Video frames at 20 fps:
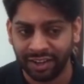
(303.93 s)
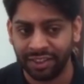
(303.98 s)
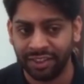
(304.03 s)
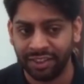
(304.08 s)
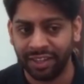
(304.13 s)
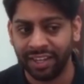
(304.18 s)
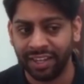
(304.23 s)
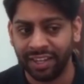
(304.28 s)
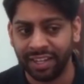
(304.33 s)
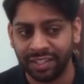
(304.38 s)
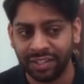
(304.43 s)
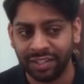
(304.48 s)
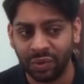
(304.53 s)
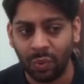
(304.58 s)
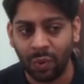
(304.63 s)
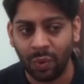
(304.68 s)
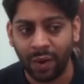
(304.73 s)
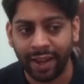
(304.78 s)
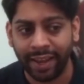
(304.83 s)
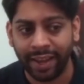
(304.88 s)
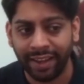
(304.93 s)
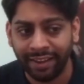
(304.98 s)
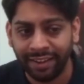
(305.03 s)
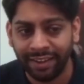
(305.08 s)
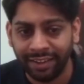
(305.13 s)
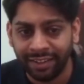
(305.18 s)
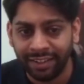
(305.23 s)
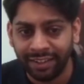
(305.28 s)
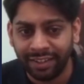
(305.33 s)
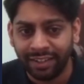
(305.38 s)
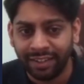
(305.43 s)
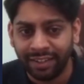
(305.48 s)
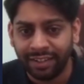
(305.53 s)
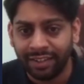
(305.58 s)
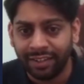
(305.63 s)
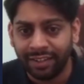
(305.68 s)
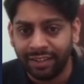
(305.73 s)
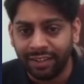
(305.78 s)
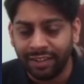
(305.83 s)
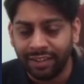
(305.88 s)
I think it's quite
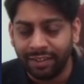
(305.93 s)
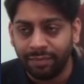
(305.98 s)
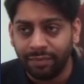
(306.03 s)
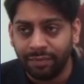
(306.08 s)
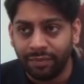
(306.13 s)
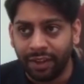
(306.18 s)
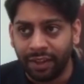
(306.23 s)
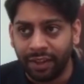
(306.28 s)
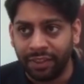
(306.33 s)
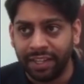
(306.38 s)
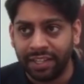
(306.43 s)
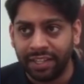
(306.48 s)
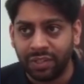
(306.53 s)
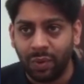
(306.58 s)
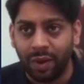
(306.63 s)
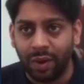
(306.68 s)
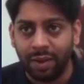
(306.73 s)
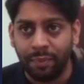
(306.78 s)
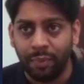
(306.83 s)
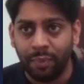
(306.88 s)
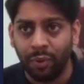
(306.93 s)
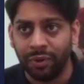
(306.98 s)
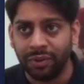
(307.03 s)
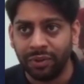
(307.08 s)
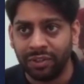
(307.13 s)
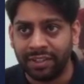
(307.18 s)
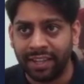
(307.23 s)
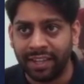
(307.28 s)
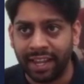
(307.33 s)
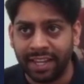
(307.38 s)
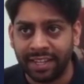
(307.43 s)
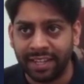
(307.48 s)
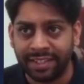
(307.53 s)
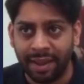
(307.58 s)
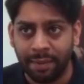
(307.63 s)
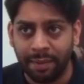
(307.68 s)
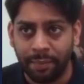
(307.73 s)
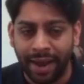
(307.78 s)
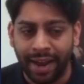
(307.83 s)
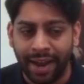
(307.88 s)
important to take a
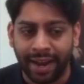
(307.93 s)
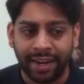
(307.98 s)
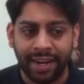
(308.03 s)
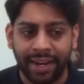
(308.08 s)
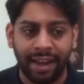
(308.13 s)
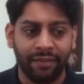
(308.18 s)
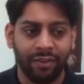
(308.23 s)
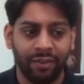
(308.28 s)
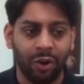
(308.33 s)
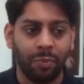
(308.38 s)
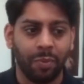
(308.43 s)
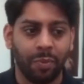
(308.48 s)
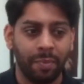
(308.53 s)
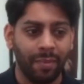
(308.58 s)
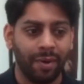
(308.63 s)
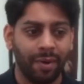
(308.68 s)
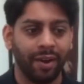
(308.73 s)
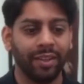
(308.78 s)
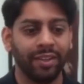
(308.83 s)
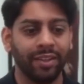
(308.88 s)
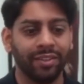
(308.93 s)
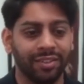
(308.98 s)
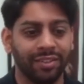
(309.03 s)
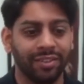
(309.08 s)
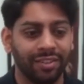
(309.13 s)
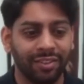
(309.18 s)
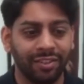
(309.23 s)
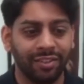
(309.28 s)
step back and have an open mind